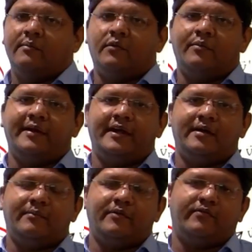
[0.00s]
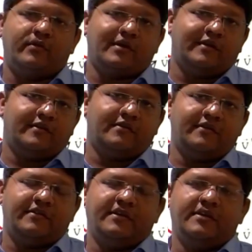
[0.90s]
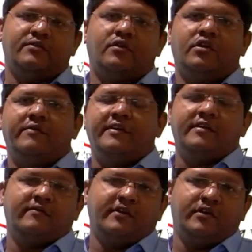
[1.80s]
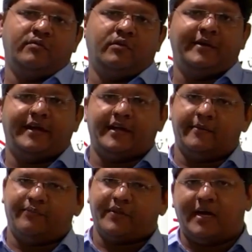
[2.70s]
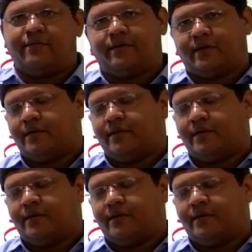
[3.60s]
Momentum before conservation is always equal to momentum after